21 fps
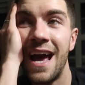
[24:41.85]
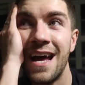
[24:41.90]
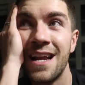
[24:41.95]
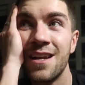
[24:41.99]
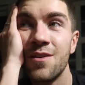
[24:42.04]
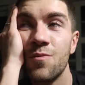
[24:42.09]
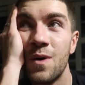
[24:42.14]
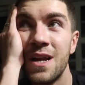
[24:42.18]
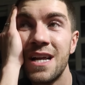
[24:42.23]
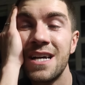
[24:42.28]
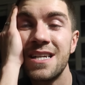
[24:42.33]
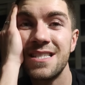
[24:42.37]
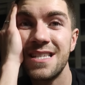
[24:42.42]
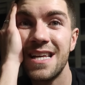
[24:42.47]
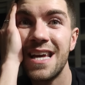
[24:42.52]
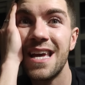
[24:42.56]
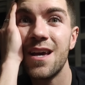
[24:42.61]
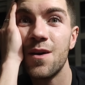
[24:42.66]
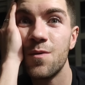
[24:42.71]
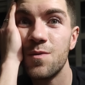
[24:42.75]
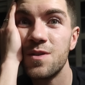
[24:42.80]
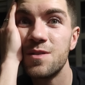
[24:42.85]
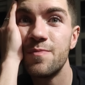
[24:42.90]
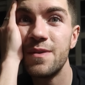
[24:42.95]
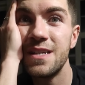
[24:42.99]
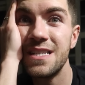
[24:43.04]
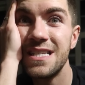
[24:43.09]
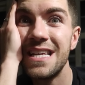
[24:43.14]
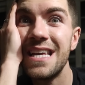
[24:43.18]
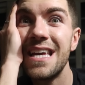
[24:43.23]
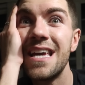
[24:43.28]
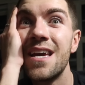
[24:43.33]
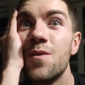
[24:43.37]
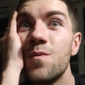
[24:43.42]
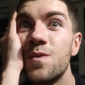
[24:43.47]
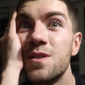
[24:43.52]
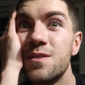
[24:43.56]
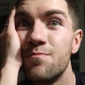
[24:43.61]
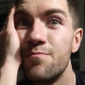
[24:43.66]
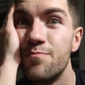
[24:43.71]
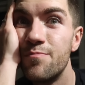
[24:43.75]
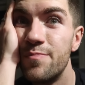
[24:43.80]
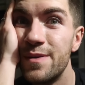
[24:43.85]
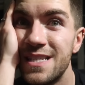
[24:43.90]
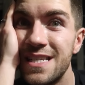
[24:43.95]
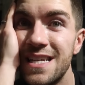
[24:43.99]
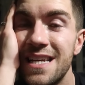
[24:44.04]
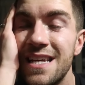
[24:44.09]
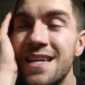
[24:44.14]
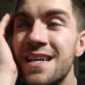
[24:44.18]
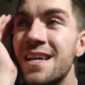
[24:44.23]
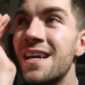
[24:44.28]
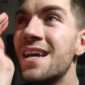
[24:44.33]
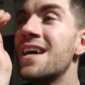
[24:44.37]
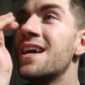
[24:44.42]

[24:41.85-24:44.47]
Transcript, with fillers: and when I say it was busy, it was busy.